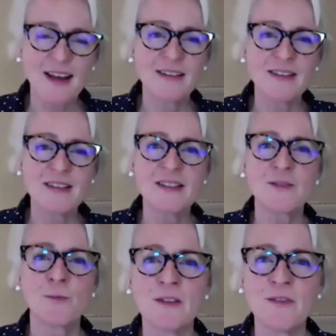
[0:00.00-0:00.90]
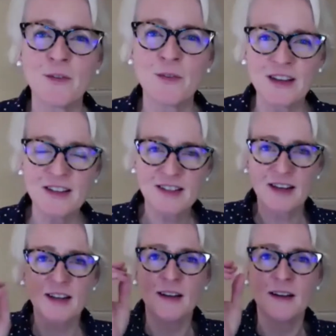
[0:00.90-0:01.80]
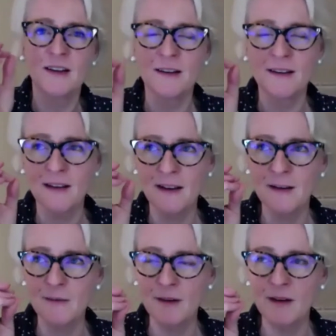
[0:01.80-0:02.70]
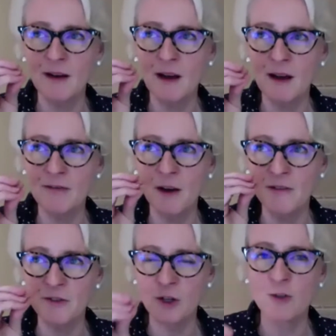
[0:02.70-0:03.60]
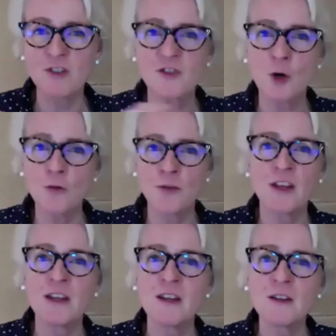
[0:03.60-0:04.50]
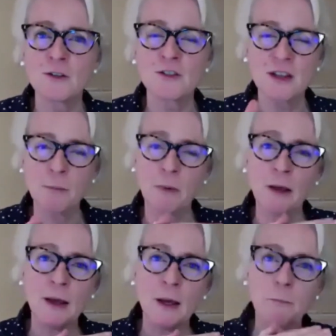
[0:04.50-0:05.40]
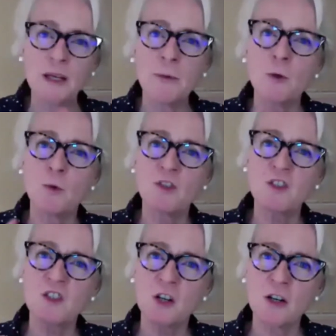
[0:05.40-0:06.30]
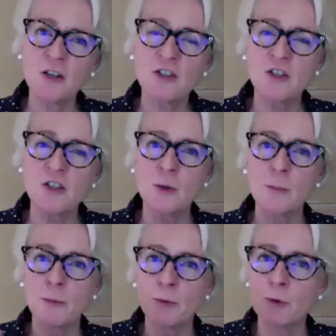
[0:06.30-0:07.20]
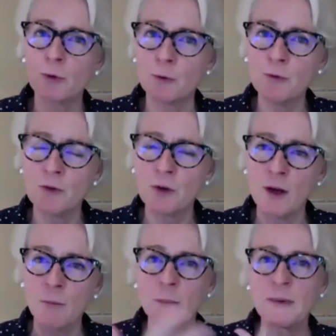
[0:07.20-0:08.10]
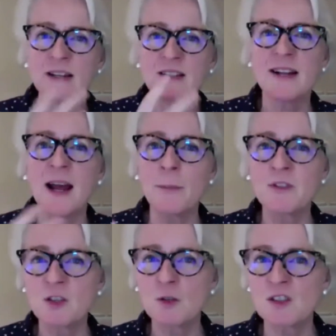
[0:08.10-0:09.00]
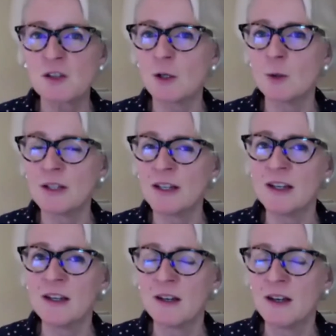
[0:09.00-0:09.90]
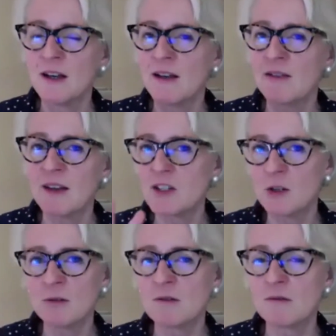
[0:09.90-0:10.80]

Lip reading: and this is one of the things that I've noticed over the years, that people will start to improve, but because it happens so slowly, they don't